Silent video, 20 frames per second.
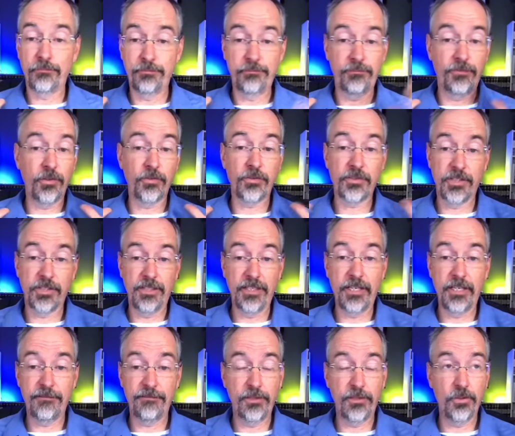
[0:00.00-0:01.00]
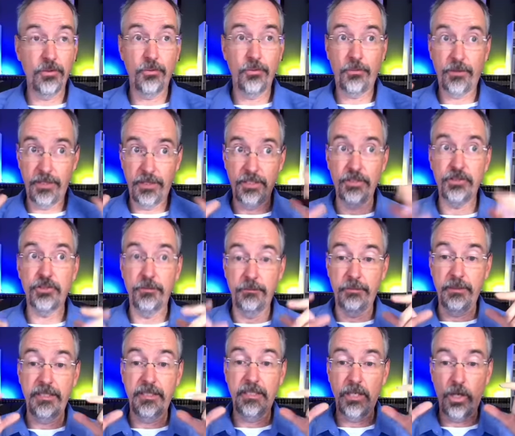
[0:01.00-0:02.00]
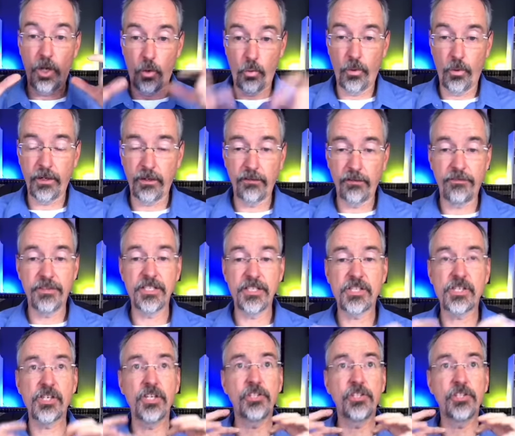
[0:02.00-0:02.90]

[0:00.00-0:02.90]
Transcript: folks in NAFO, they should be aware of this,